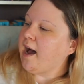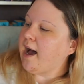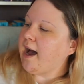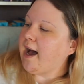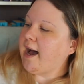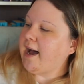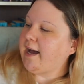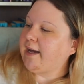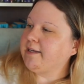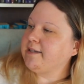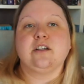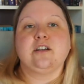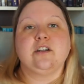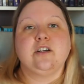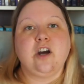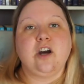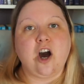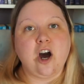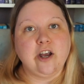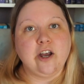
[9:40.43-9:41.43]
And
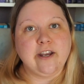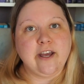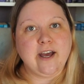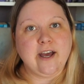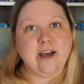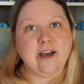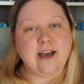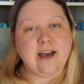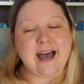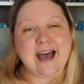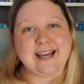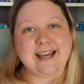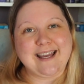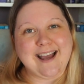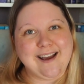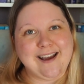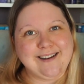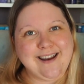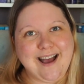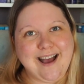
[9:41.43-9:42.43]
Connor
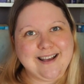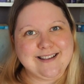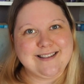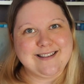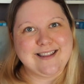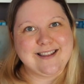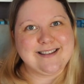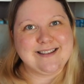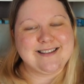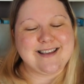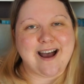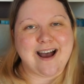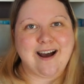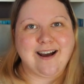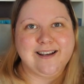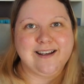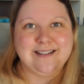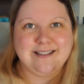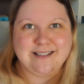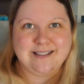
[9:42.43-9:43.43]
kind of has this
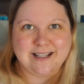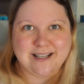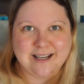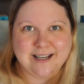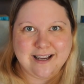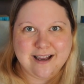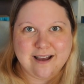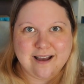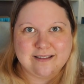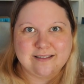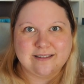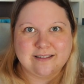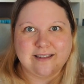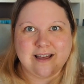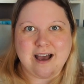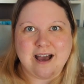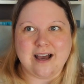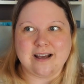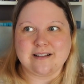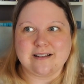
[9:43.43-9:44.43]
idea
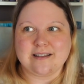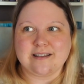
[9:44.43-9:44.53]
that,